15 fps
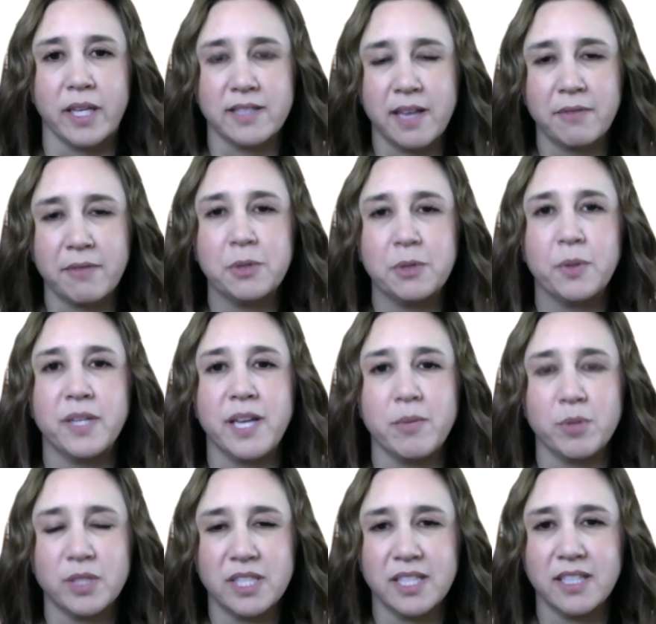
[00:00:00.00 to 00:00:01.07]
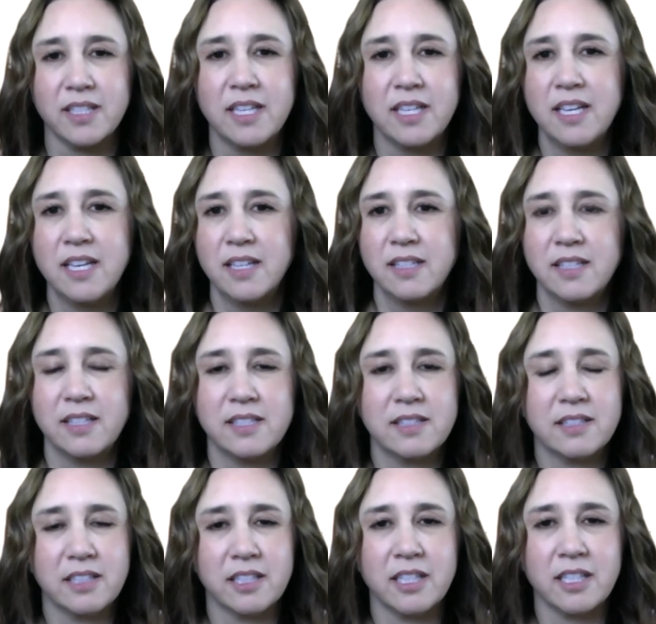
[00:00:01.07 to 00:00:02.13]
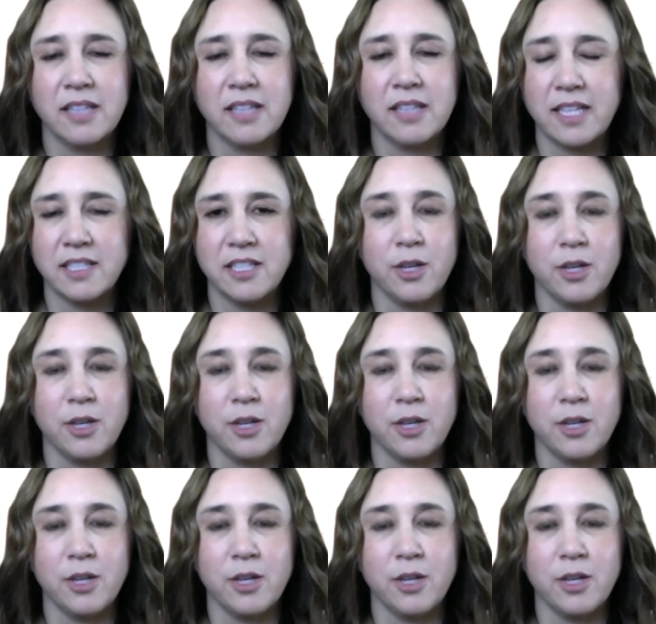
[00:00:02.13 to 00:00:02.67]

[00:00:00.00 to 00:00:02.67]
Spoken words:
Is everyone able to collect,